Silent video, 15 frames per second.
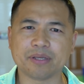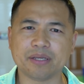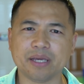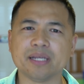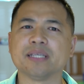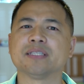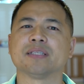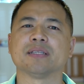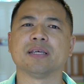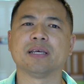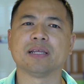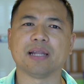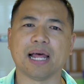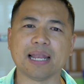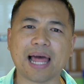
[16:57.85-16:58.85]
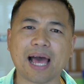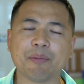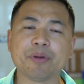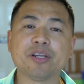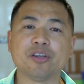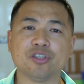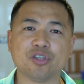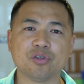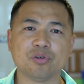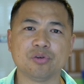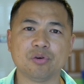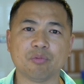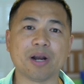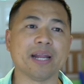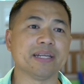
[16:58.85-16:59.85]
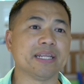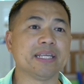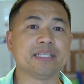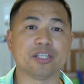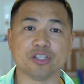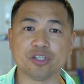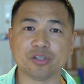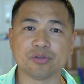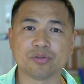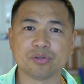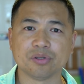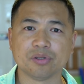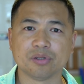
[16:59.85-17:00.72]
It doesn't allow me to do what I need to do.